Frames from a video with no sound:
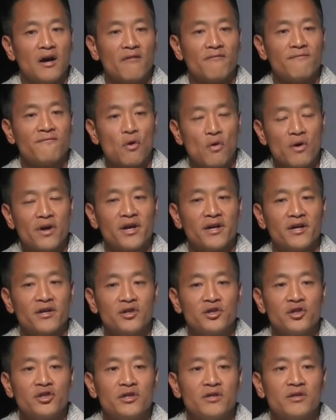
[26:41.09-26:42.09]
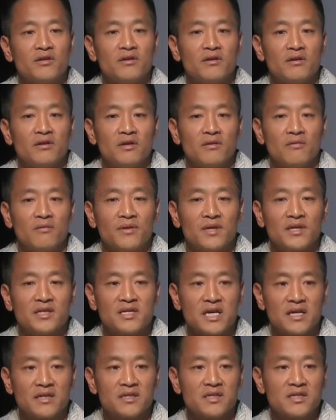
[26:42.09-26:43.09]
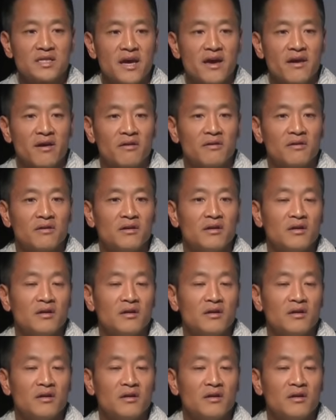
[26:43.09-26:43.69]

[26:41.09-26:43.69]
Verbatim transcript: voyage when they set sail,